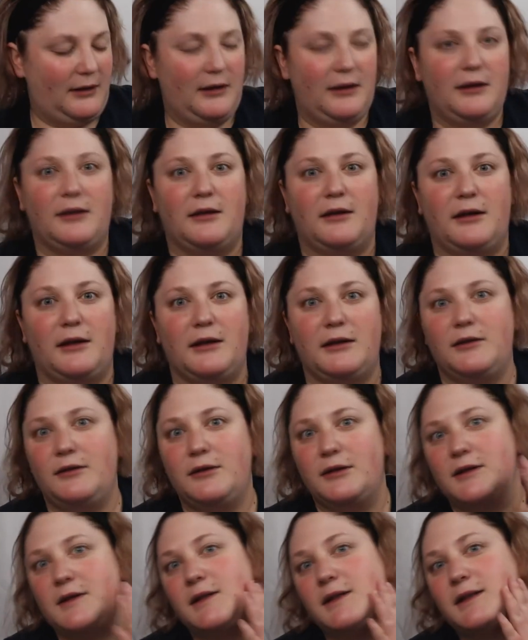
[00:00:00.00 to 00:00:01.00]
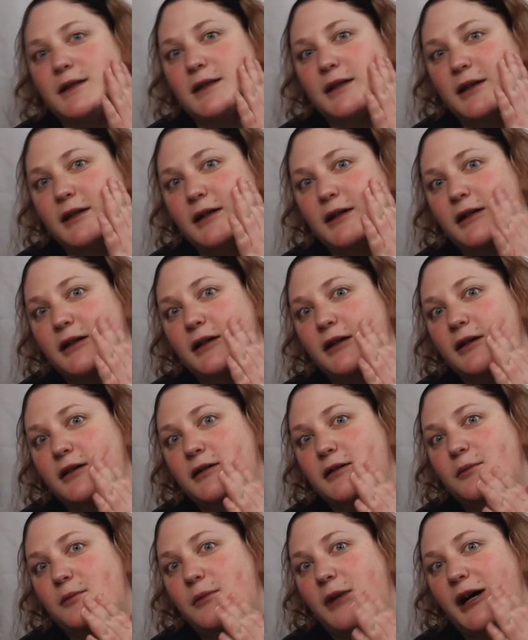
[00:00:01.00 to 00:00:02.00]
Like, you can see
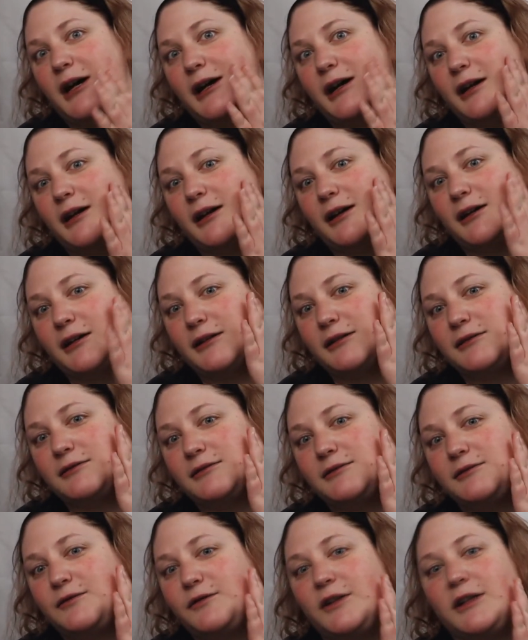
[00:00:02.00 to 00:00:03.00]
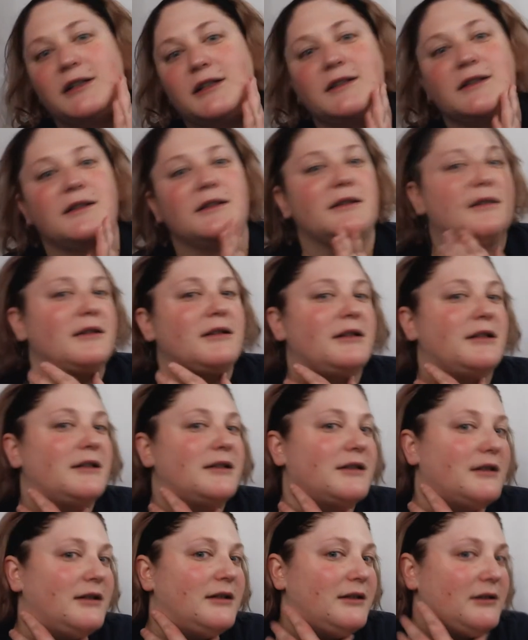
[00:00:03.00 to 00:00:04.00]
my face has
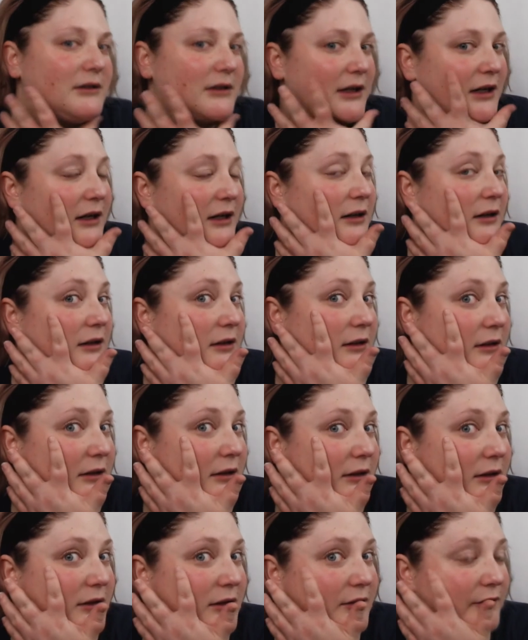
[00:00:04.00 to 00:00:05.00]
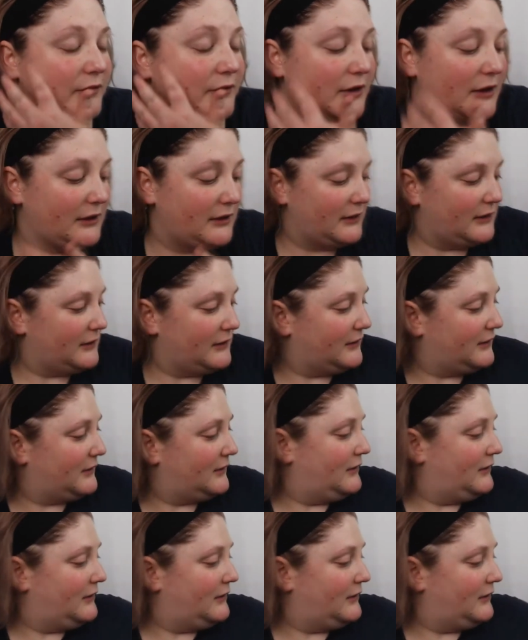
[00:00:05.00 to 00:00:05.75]
a lot of redness.